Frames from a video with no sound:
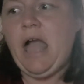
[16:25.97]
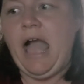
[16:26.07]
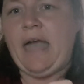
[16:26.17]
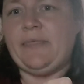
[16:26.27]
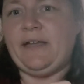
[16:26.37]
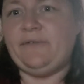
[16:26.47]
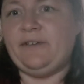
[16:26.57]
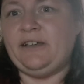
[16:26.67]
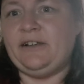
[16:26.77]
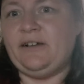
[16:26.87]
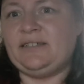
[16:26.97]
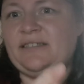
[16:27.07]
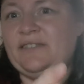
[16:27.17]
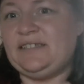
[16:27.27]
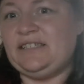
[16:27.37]
and they realised
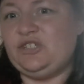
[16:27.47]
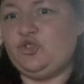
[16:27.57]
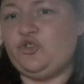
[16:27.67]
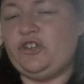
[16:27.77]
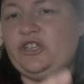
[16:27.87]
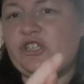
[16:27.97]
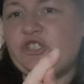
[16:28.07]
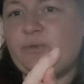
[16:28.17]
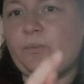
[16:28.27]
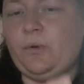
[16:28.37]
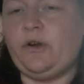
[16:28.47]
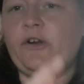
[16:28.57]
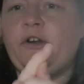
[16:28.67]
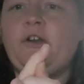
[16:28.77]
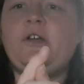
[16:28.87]
that these injuries
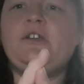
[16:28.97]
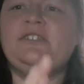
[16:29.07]
were